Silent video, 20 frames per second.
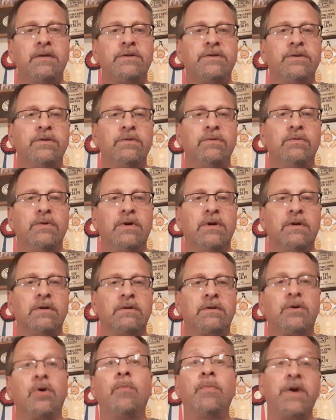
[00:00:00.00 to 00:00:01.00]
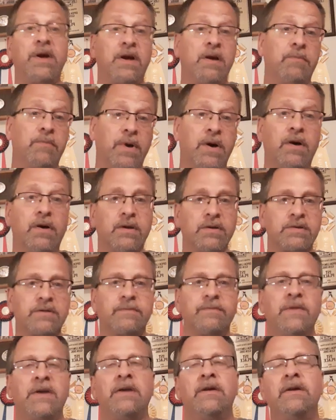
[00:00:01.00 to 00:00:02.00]
to uh, go pick up balls.
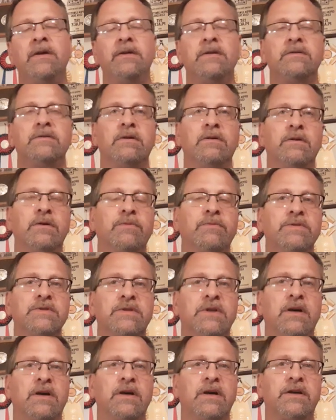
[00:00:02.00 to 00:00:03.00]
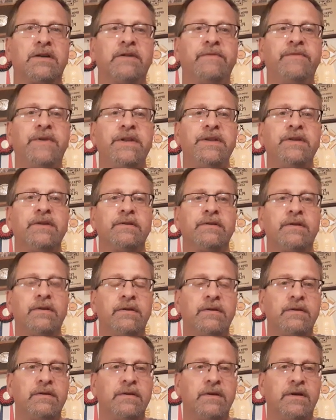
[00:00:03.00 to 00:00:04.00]
So it was uh, a convenient
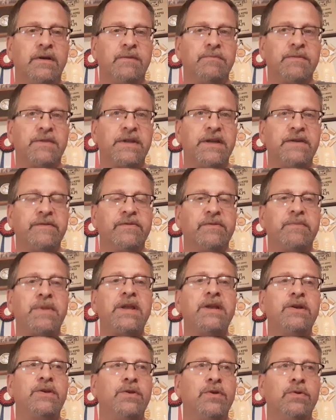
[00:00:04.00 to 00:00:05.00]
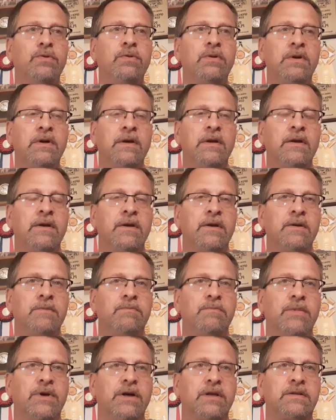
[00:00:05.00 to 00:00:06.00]
um, thing for me to do.
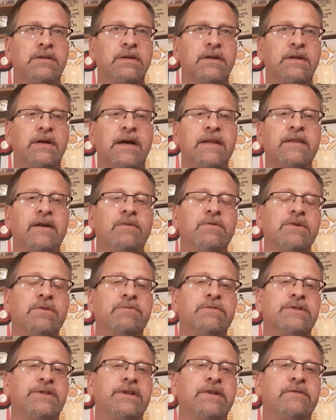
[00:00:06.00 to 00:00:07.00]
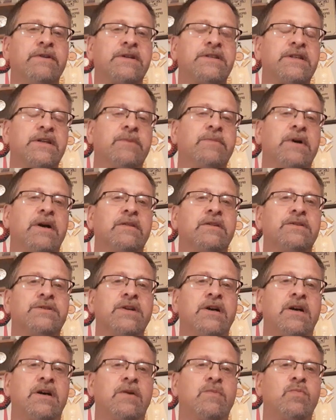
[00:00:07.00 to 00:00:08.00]
But uh, I thought what was interesting about the
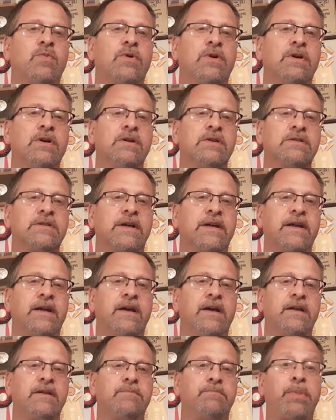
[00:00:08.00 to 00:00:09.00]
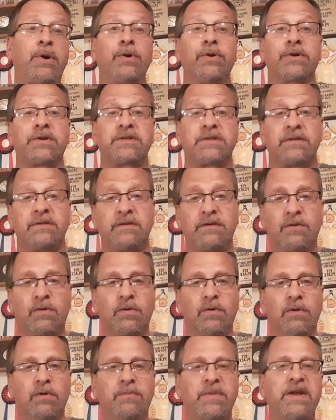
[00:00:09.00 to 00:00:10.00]
job was I got perks
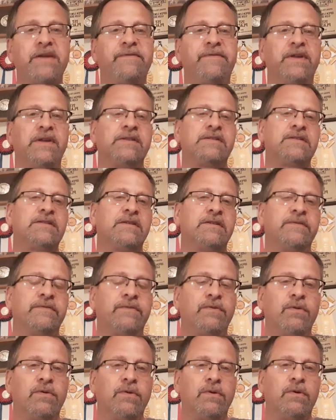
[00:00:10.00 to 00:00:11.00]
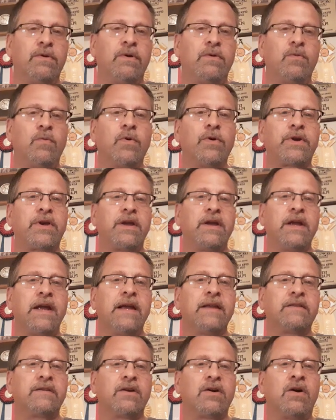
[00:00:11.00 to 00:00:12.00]
or benefits for working
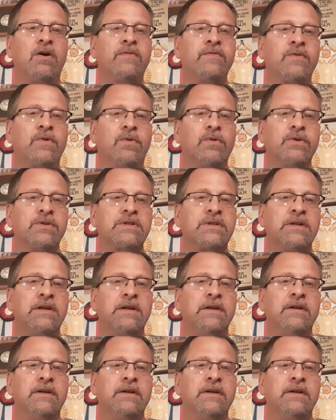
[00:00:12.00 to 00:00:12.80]
at the golf course.